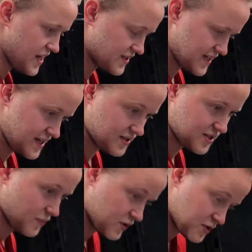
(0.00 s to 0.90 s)
maintain
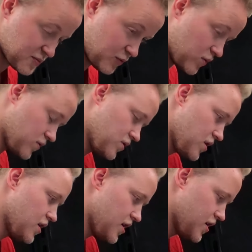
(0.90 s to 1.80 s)
some of the spool
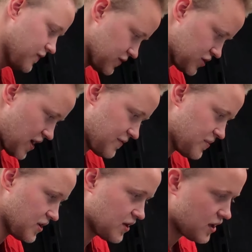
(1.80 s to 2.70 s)
for
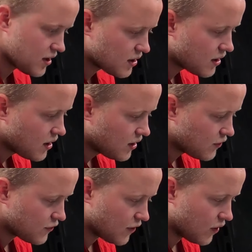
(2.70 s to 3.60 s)
drivability,
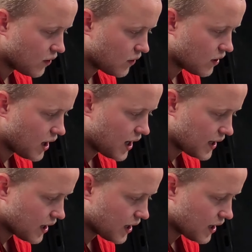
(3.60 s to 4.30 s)
so I